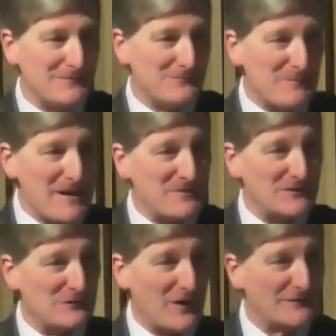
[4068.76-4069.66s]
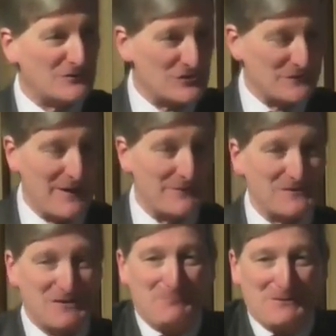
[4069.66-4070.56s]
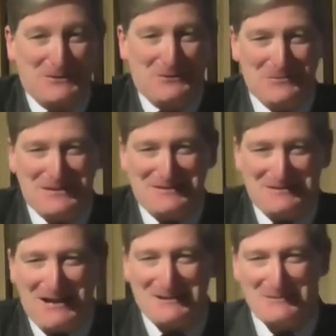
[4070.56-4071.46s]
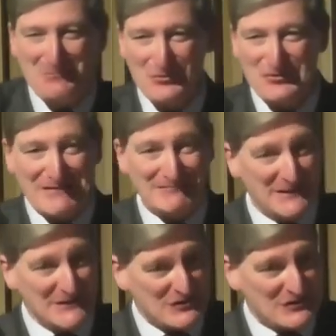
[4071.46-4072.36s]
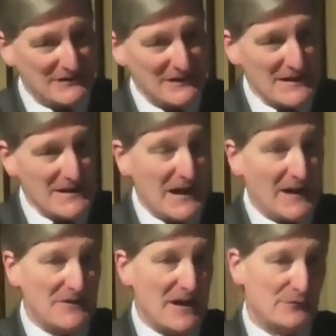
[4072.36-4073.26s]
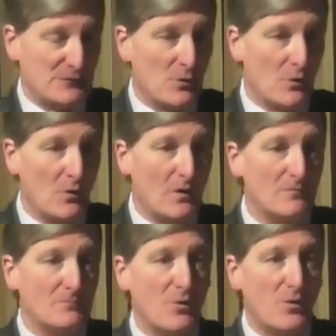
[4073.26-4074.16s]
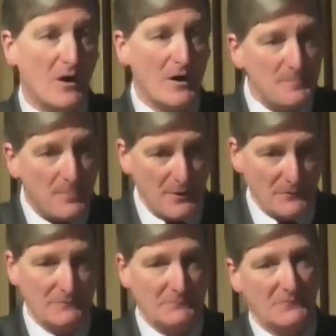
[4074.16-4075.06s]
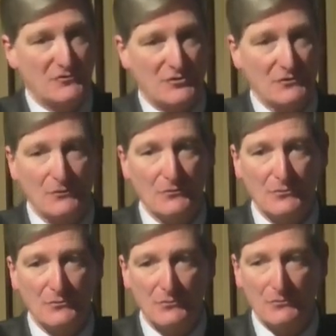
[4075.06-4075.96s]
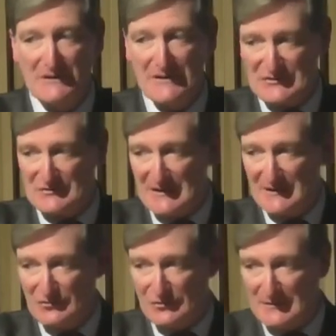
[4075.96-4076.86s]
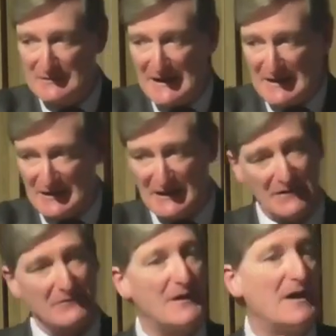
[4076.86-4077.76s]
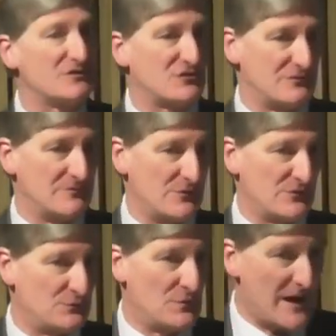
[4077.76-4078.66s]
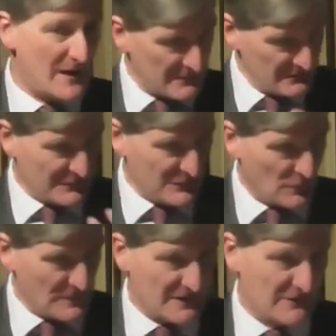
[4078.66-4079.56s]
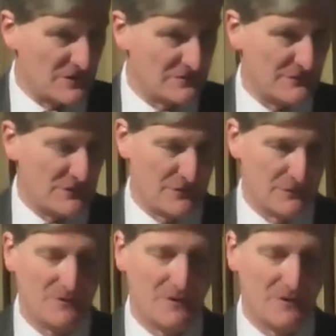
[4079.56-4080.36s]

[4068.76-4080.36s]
there may be an advantage of having somebody who is slightly more generalist and therefore more open to listening to and getting in advice from elsewhere and forming their own view.